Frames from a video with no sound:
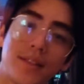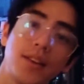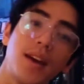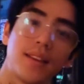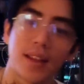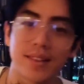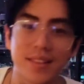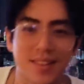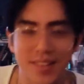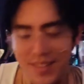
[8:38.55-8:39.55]
So yeah,
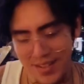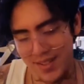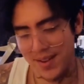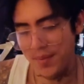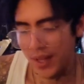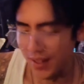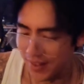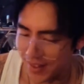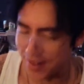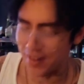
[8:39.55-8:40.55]
that's, I
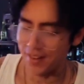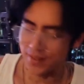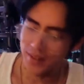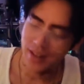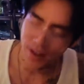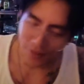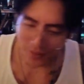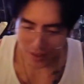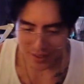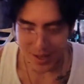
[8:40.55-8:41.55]
mean, you know, enough
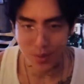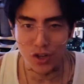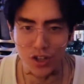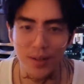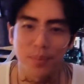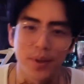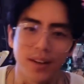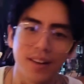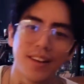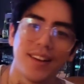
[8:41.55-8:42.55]
of that deep shit,
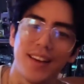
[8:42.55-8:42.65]
but